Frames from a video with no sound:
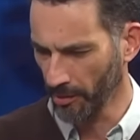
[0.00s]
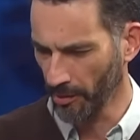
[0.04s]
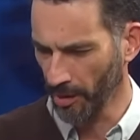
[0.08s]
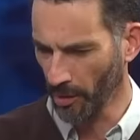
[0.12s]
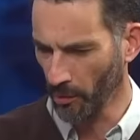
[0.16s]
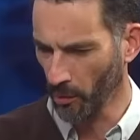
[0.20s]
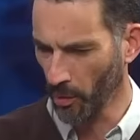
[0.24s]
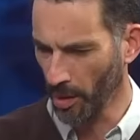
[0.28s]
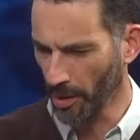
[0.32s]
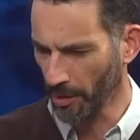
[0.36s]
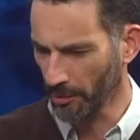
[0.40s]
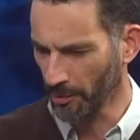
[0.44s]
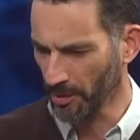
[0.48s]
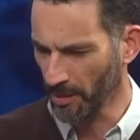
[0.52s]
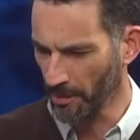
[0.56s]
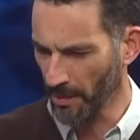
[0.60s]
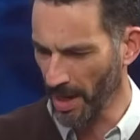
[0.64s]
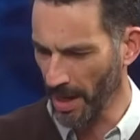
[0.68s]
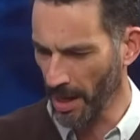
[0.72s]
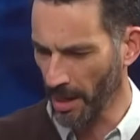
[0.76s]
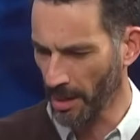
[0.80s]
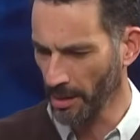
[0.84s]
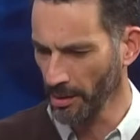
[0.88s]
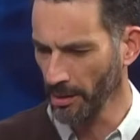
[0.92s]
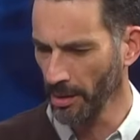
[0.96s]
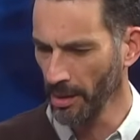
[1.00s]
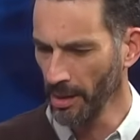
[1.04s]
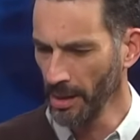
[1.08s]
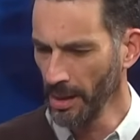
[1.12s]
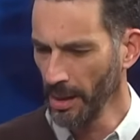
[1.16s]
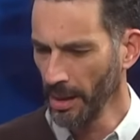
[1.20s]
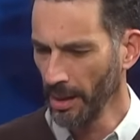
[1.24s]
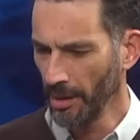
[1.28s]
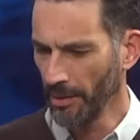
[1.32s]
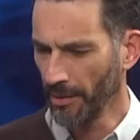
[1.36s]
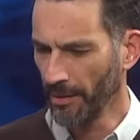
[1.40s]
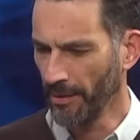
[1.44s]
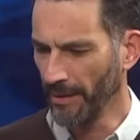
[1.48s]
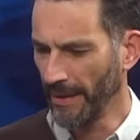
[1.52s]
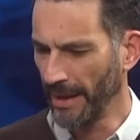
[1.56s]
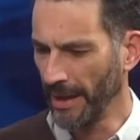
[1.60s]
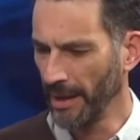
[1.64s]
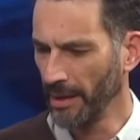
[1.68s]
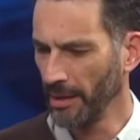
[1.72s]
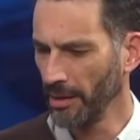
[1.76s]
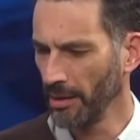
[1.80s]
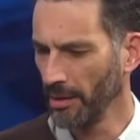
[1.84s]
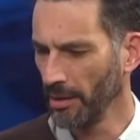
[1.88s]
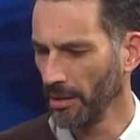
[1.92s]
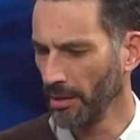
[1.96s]
they want to remain,
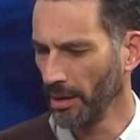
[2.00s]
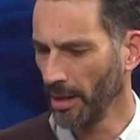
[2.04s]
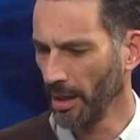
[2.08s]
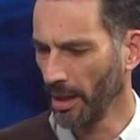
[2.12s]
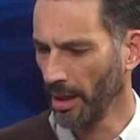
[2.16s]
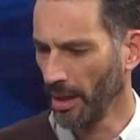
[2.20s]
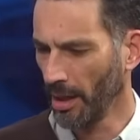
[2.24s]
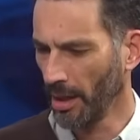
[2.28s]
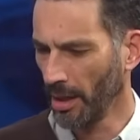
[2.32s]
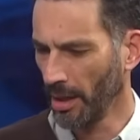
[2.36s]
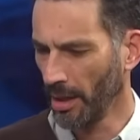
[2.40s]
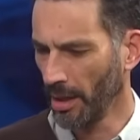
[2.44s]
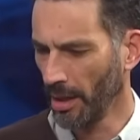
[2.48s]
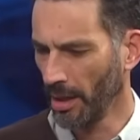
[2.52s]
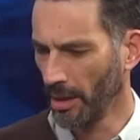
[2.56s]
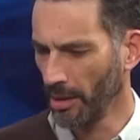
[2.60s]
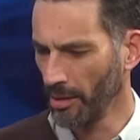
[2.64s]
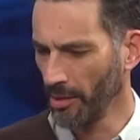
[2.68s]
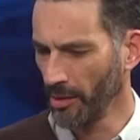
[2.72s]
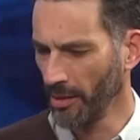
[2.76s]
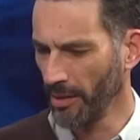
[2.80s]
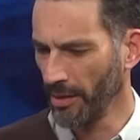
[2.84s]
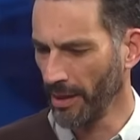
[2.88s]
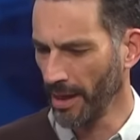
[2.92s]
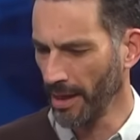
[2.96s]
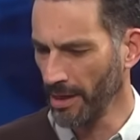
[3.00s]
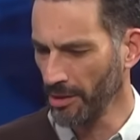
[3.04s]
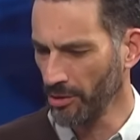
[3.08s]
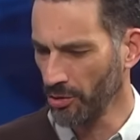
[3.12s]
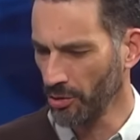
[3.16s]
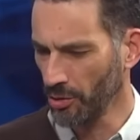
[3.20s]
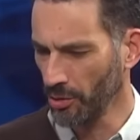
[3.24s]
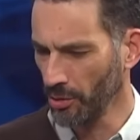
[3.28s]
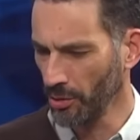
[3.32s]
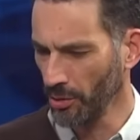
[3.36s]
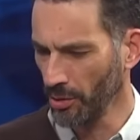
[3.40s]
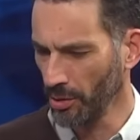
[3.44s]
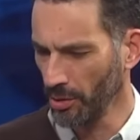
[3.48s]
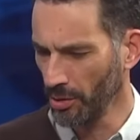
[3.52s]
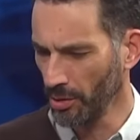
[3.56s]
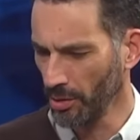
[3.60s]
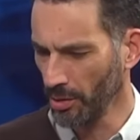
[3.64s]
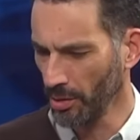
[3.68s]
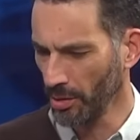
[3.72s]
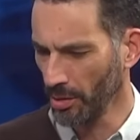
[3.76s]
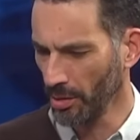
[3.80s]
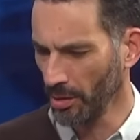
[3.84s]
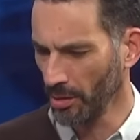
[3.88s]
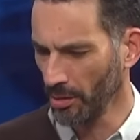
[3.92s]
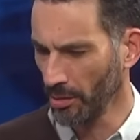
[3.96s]
then they
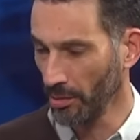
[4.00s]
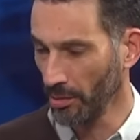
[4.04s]
should.